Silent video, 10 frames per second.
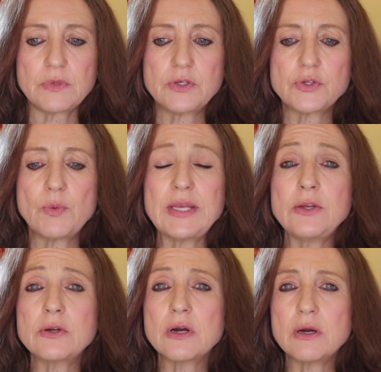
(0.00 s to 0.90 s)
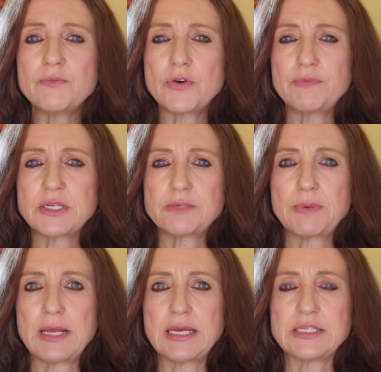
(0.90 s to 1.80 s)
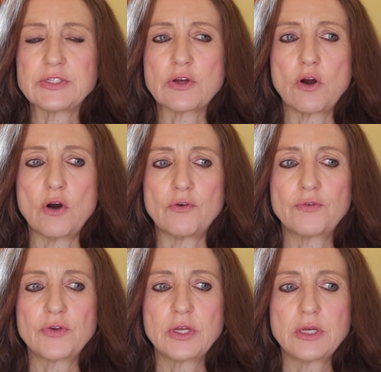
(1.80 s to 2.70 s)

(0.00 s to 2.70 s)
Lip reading: So when you come from this place of